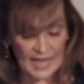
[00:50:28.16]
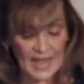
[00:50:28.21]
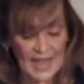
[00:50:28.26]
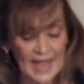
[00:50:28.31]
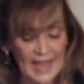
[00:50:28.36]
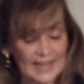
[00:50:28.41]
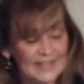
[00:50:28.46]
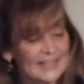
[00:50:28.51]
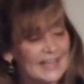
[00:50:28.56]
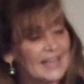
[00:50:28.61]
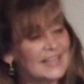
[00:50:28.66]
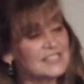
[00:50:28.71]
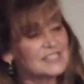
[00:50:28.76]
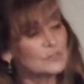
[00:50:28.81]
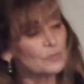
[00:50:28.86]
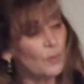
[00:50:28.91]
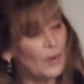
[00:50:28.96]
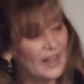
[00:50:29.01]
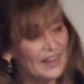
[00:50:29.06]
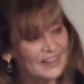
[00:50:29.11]
And guess
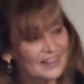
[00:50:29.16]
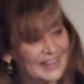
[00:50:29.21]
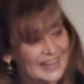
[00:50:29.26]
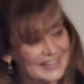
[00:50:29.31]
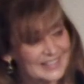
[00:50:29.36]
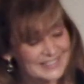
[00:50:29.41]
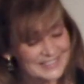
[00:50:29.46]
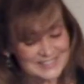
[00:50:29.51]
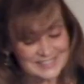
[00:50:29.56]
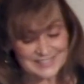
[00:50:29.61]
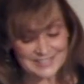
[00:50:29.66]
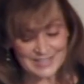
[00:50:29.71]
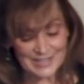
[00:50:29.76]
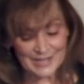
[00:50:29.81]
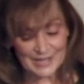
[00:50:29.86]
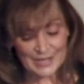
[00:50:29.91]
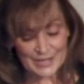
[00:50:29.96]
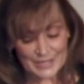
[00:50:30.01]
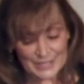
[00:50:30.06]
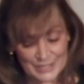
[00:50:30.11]
what, ladies?
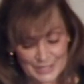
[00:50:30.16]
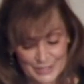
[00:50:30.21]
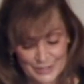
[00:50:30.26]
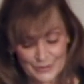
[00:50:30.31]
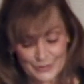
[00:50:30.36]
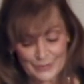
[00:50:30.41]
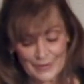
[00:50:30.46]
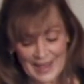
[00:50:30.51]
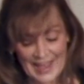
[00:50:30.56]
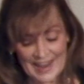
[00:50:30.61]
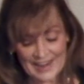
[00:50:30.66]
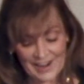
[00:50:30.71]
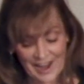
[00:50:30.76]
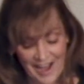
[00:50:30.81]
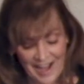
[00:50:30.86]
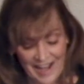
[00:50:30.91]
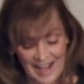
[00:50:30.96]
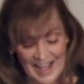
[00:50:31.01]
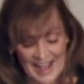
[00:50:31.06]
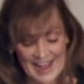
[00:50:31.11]
You and
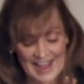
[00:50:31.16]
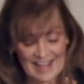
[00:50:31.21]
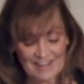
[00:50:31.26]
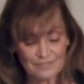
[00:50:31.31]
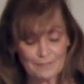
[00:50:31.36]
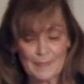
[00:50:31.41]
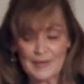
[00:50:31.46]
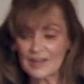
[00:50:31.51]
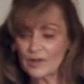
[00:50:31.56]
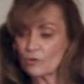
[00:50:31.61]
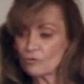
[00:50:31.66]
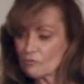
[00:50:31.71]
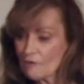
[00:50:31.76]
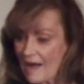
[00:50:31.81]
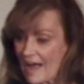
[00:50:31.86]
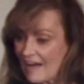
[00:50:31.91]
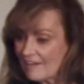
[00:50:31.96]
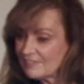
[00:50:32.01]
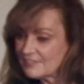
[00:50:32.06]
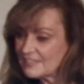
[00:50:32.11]
I have been
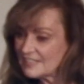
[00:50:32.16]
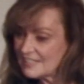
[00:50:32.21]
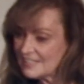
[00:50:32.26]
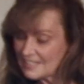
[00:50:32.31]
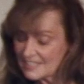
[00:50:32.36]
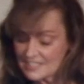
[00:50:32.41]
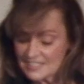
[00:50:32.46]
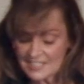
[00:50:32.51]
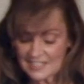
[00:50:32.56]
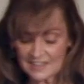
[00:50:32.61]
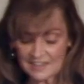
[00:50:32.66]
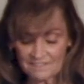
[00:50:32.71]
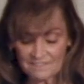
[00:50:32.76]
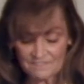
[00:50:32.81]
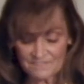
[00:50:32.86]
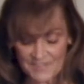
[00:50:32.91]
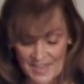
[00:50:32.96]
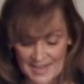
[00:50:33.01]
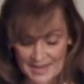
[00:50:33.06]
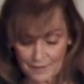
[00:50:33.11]
grafted into the
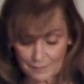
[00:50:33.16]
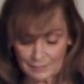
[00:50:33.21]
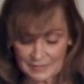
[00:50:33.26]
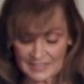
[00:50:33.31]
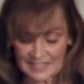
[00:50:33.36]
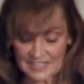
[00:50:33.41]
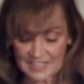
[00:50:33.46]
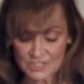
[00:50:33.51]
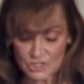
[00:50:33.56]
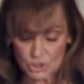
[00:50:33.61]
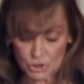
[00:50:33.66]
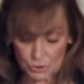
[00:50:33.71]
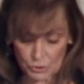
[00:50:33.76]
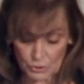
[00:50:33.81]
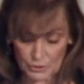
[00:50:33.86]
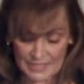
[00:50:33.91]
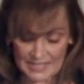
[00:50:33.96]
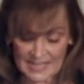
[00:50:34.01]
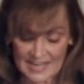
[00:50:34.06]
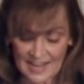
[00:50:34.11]
family
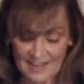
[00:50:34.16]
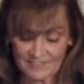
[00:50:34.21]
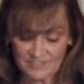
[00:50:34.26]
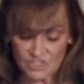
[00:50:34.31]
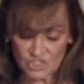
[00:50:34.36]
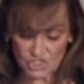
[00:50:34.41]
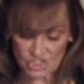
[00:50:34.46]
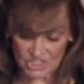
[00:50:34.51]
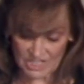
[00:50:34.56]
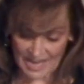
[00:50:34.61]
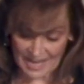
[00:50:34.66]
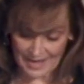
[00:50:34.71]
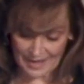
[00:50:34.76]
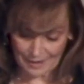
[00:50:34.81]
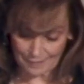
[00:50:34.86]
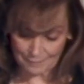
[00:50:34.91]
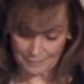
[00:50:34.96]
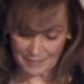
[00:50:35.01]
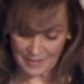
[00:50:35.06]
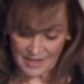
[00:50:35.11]
tree of
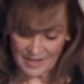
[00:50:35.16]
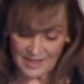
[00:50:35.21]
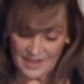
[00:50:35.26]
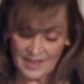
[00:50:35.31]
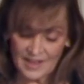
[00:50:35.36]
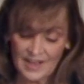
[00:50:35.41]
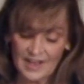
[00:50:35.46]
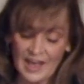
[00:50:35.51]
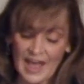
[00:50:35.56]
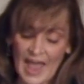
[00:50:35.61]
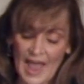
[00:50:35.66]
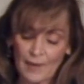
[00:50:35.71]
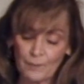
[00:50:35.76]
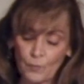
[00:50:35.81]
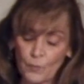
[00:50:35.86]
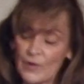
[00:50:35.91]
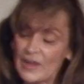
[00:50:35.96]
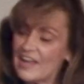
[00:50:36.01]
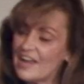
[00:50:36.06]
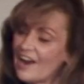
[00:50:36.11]
Shem.
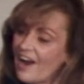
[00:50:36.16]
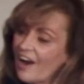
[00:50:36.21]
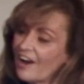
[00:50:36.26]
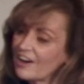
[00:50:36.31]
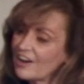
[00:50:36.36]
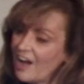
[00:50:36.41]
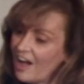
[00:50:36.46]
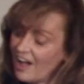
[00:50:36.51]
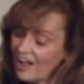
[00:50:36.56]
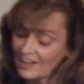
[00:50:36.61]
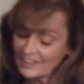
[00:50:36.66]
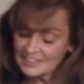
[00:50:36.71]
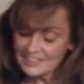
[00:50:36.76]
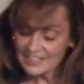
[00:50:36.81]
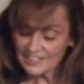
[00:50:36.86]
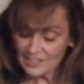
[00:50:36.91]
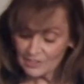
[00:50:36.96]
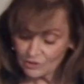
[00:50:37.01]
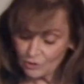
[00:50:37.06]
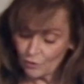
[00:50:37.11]
And we are called
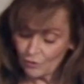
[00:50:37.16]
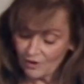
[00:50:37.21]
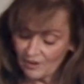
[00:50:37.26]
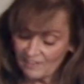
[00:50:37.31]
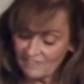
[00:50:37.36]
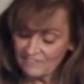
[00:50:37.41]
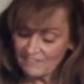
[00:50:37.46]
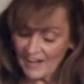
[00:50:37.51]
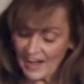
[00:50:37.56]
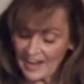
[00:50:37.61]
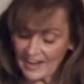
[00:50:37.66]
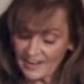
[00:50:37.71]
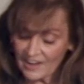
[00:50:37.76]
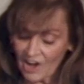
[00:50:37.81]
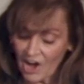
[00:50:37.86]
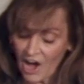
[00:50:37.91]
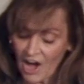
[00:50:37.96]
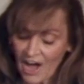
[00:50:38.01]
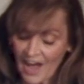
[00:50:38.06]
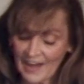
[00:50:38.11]
to glorify
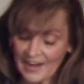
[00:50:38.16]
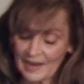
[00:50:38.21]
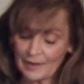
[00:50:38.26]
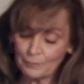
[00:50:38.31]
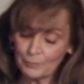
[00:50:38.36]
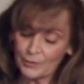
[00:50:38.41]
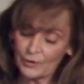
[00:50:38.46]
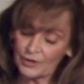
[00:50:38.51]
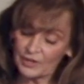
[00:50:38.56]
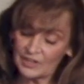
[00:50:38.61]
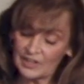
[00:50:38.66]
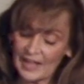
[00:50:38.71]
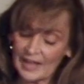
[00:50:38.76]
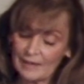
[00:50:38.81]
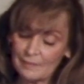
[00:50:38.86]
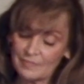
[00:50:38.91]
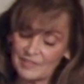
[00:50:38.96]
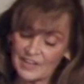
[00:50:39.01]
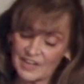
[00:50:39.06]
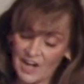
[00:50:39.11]
God and
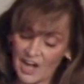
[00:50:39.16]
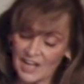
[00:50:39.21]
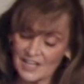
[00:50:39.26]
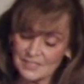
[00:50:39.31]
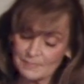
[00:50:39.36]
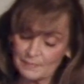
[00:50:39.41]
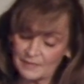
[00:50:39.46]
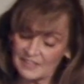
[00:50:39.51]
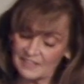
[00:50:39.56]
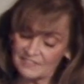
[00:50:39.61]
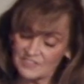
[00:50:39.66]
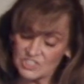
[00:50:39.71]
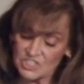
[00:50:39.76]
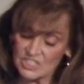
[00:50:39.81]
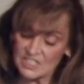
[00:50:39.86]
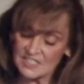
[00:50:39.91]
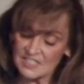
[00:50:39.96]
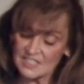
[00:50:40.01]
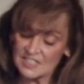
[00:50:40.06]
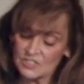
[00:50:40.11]
proclaim the gospel of
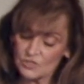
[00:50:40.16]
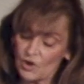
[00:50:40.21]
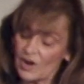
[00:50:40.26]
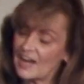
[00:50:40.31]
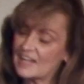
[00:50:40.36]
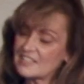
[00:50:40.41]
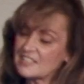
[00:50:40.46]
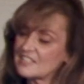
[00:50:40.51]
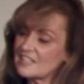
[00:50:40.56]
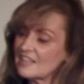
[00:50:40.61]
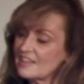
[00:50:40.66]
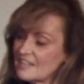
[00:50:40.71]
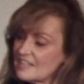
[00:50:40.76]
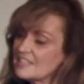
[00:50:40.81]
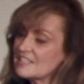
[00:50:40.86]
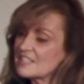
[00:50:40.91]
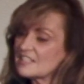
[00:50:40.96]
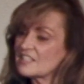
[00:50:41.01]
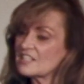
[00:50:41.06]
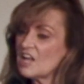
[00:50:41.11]
Jesus Christ to
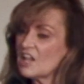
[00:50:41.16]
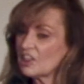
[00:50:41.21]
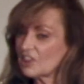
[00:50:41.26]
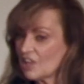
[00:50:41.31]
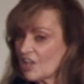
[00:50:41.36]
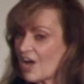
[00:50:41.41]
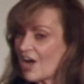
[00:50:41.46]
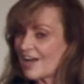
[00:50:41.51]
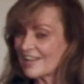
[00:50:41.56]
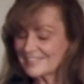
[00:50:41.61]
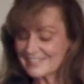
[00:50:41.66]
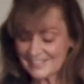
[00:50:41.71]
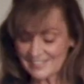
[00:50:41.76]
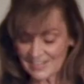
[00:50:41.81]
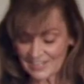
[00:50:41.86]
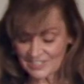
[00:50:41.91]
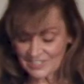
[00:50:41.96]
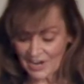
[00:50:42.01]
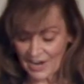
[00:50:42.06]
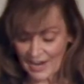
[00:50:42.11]
this lost
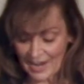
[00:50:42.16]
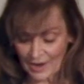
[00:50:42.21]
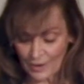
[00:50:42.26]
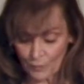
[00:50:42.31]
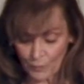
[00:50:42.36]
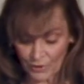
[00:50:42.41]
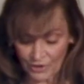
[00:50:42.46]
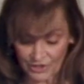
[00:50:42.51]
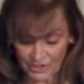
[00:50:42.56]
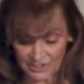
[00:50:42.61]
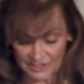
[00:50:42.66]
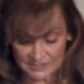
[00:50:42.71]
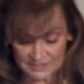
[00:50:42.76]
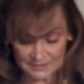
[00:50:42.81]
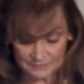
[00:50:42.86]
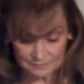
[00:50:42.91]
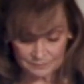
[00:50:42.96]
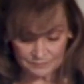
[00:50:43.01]
and dying world.